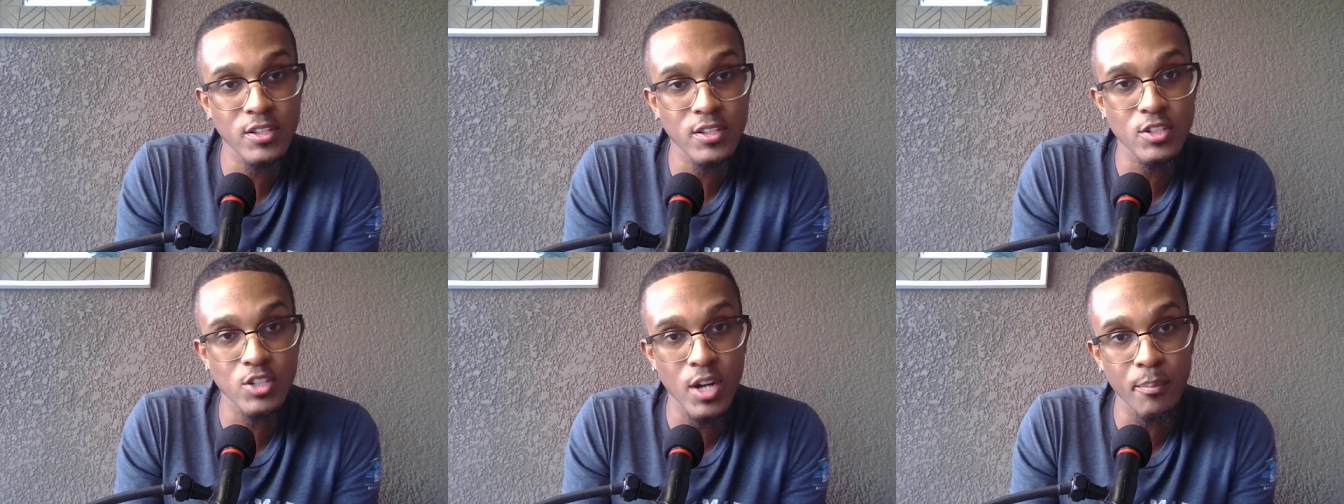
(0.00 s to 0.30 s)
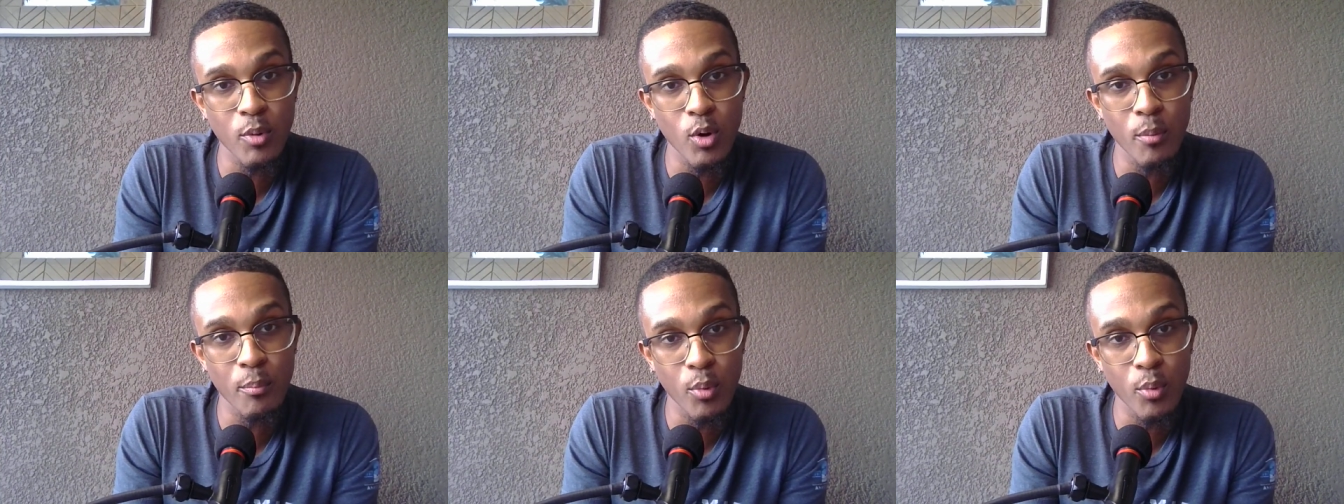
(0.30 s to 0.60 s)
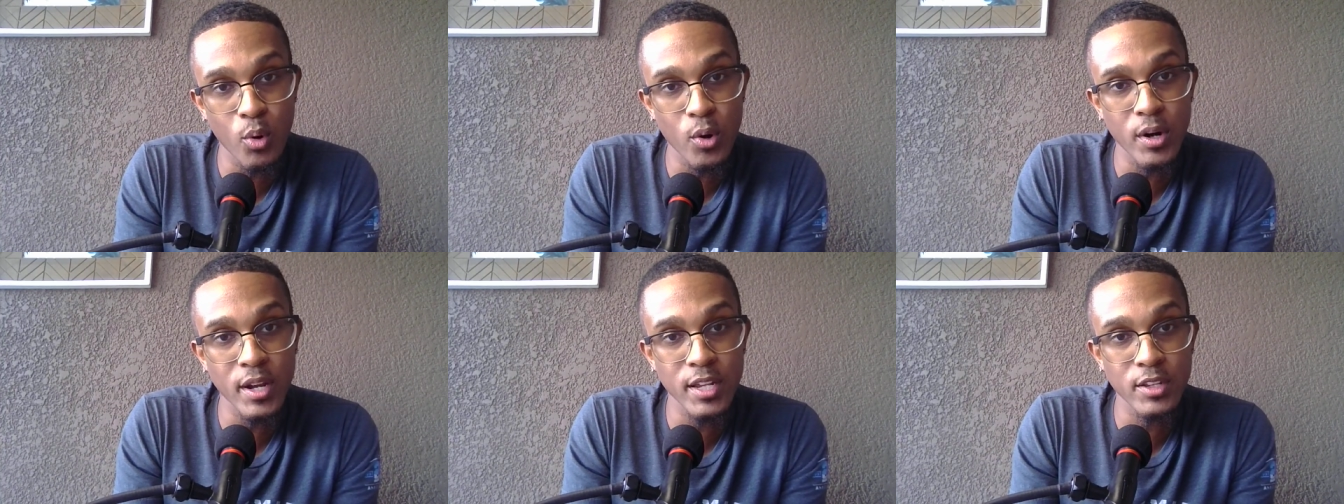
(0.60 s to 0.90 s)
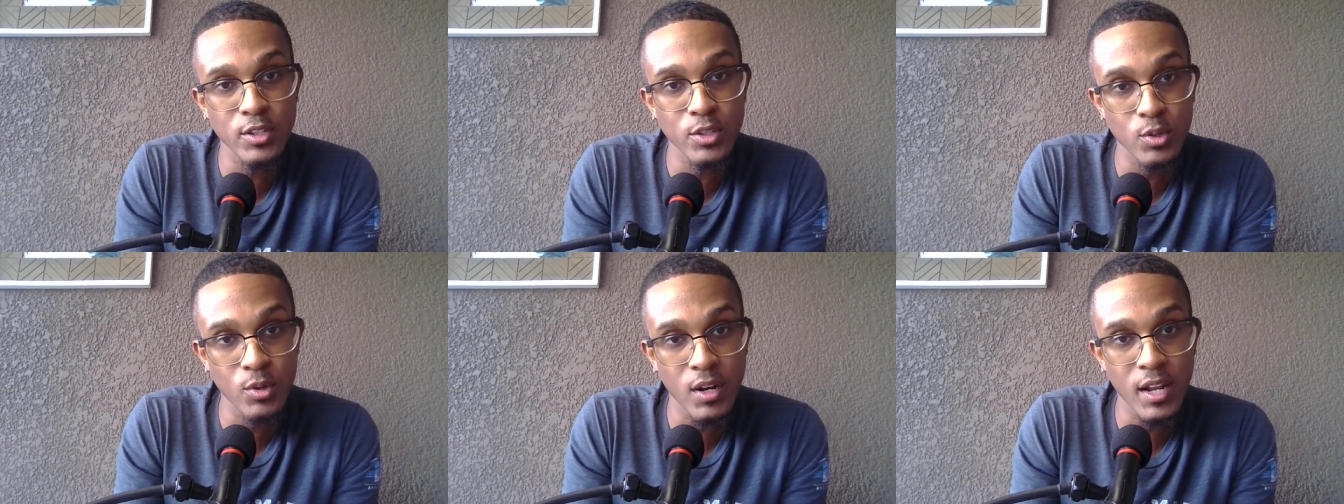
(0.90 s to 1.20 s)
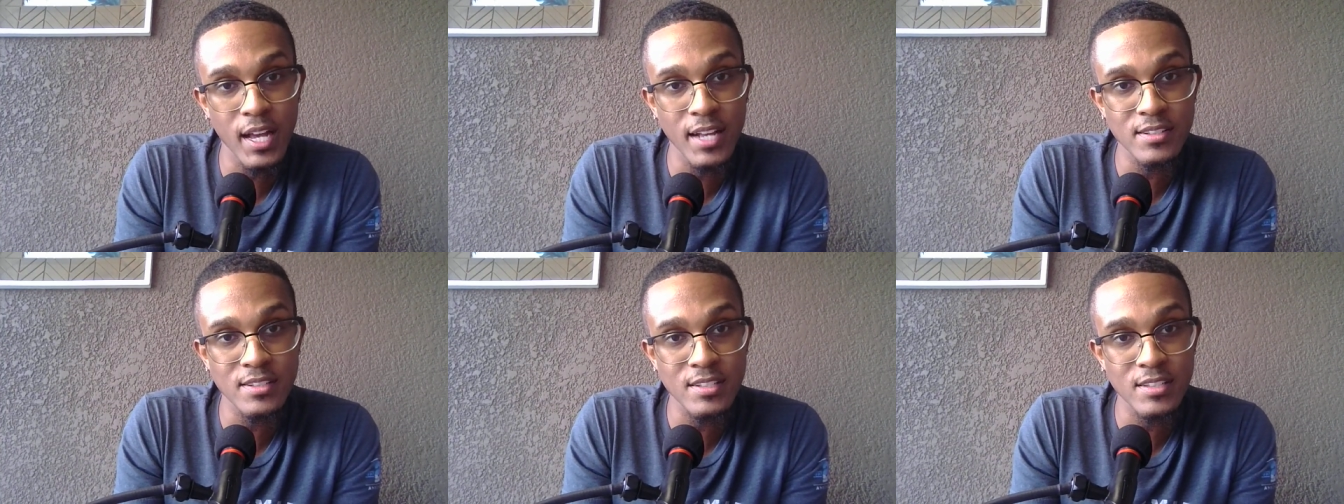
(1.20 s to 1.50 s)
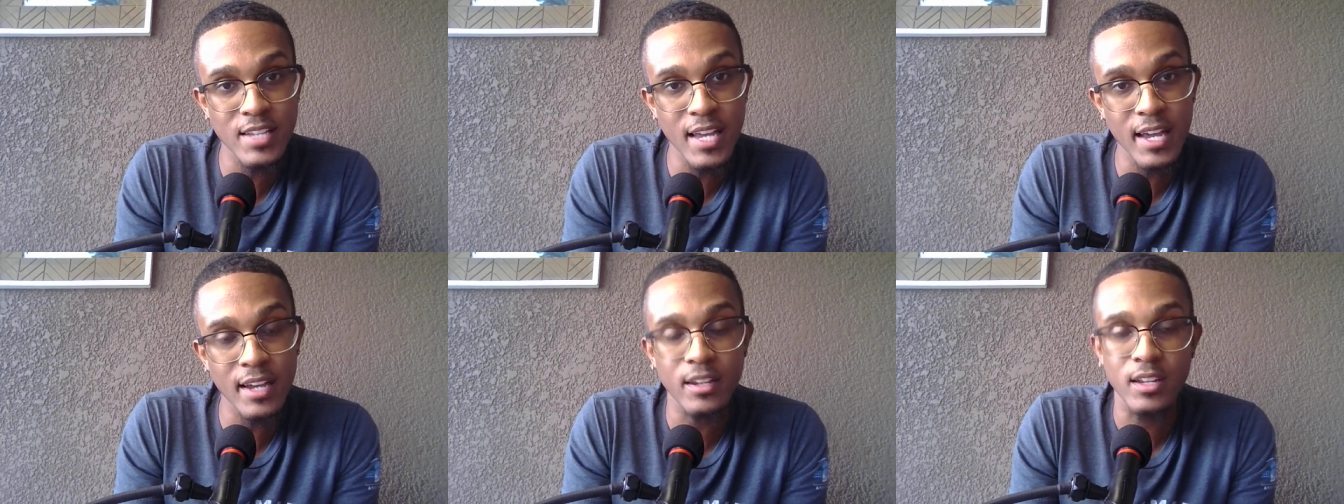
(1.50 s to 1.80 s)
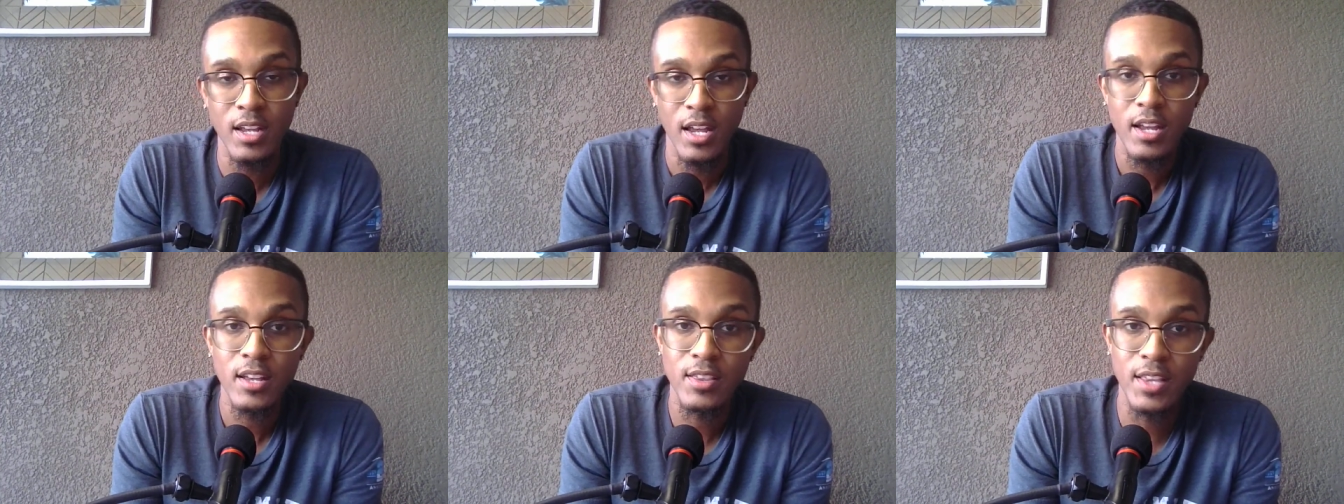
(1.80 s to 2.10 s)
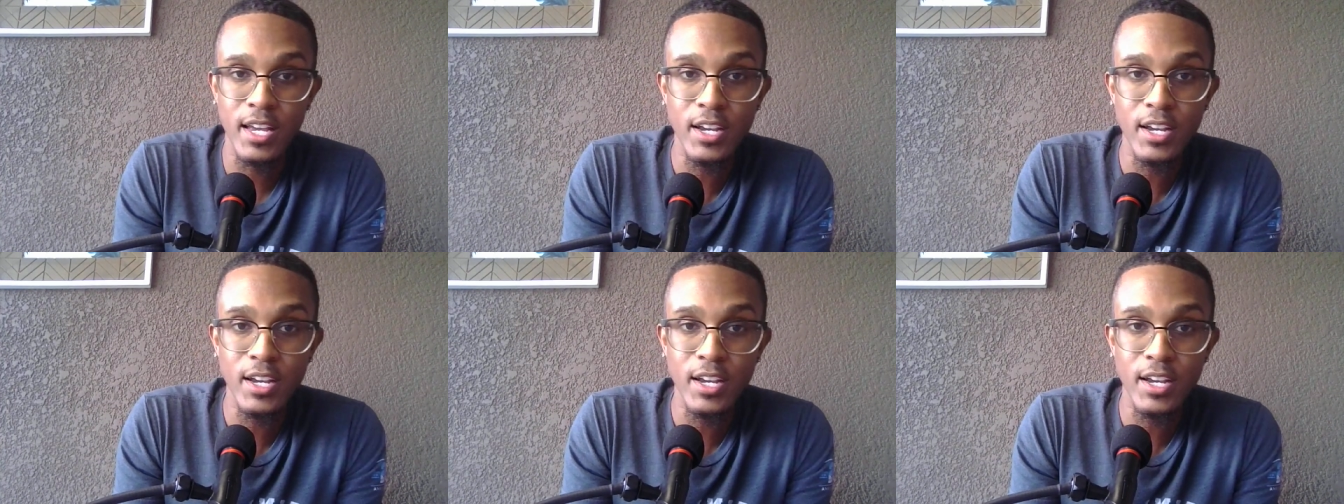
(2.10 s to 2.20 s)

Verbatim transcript: to jump on board and utilize the tech, they